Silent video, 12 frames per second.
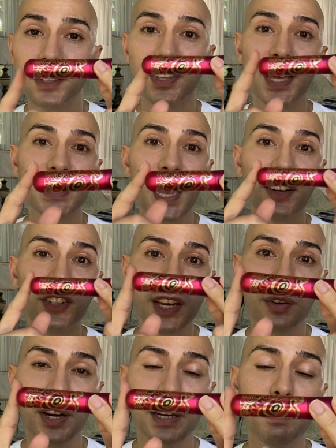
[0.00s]
So that's actually
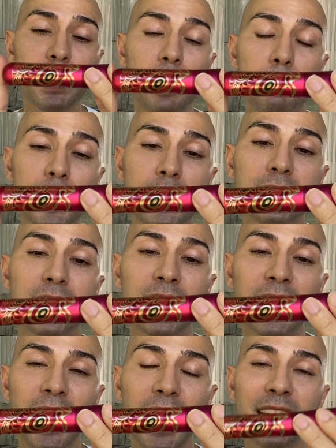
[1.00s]
incredibly
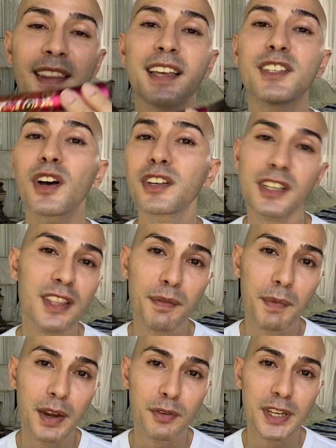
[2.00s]
amazing and that's also the
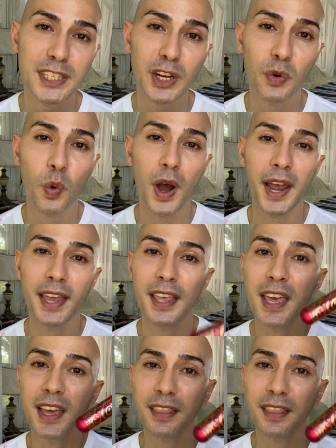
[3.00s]
main reason why